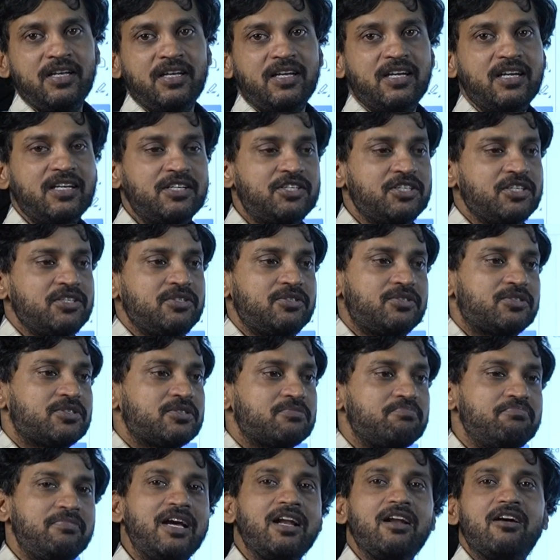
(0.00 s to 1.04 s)
Age is
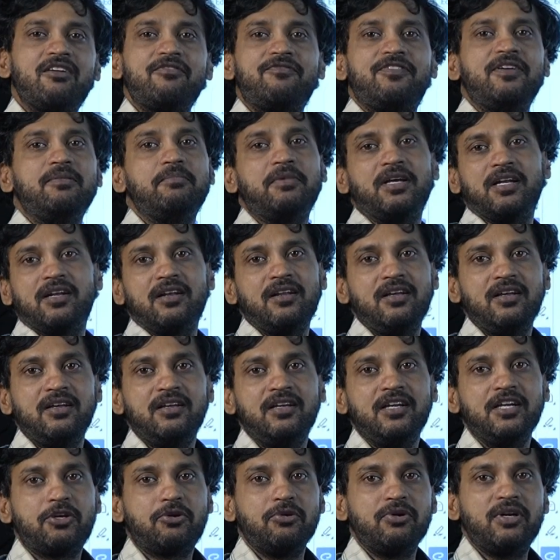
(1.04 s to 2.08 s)
male or female.
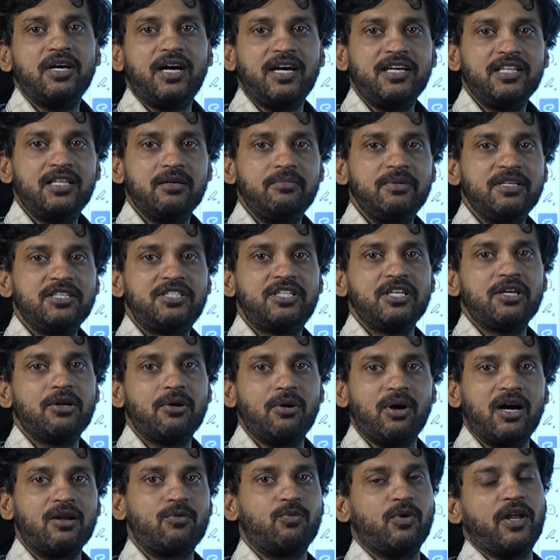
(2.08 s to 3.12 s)
It could either be 0
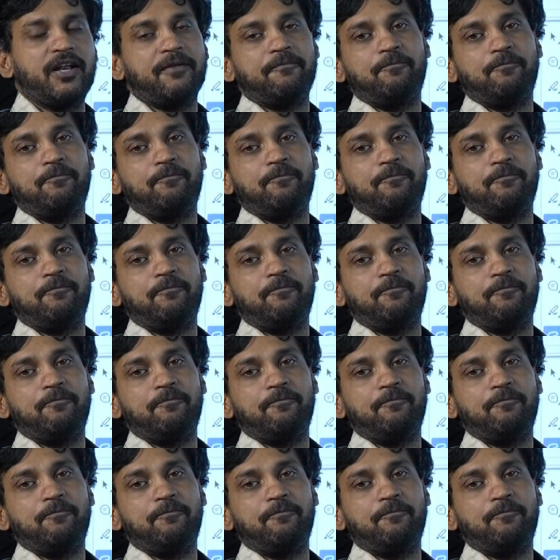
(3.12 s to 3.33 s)
or 1.